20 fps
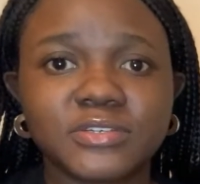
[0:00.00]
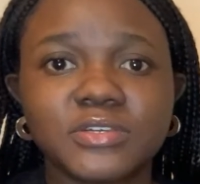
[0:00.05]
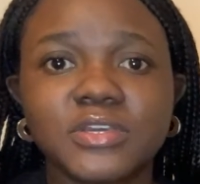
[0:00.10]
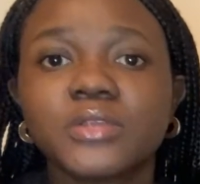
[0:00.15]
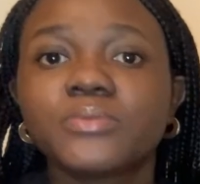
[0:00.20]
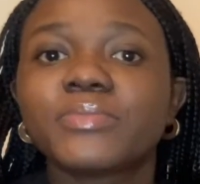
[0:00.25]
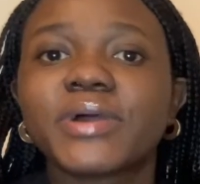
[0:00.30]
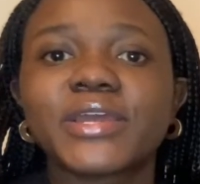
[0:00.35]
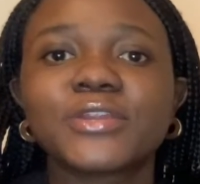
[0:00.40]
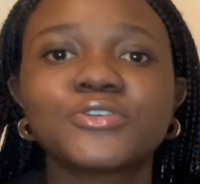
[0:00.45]

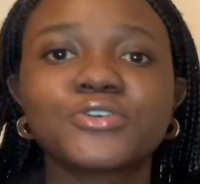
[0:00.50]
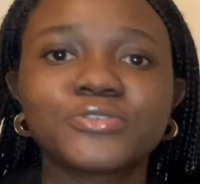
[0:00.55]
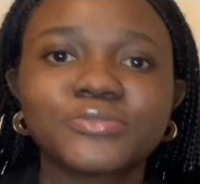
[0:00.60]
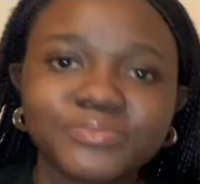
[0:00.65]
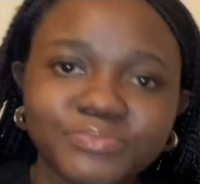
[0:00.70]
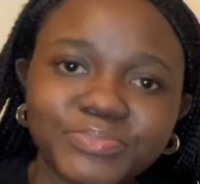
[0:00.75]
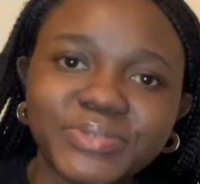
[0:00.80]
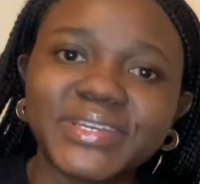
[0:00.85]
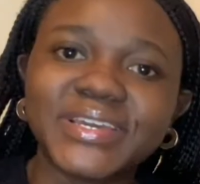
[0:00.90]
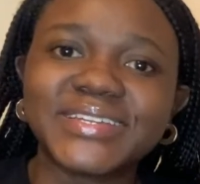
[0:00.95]
It might
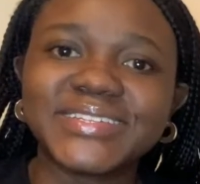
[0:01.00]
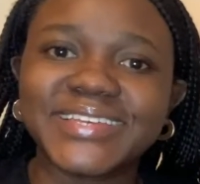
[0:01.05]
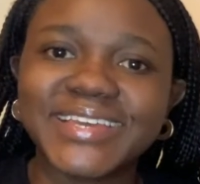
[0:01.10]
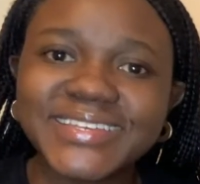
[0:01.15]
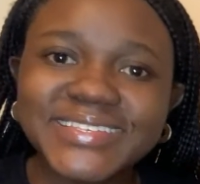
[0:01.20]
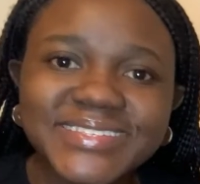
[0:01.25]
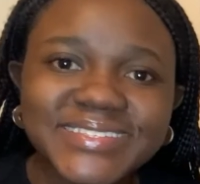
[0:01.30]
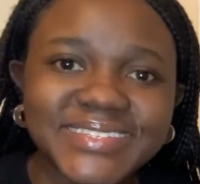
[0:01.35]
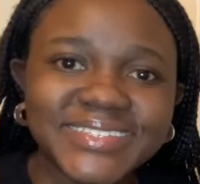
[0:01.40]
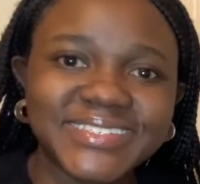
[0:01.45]
not be an
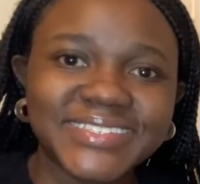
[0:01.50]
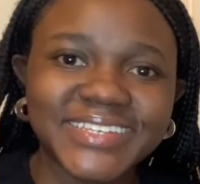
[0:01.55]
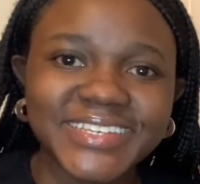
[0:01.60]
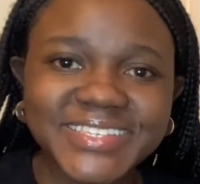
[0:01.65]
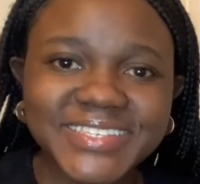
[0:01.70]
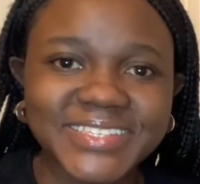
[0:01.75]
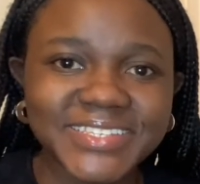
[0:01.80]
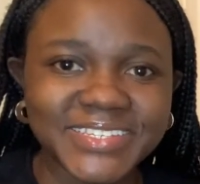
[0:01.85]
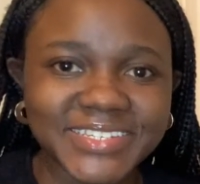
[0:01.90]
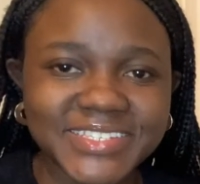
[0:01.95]
instant
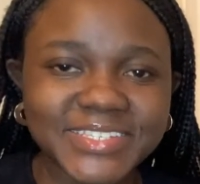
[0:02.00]
lesson.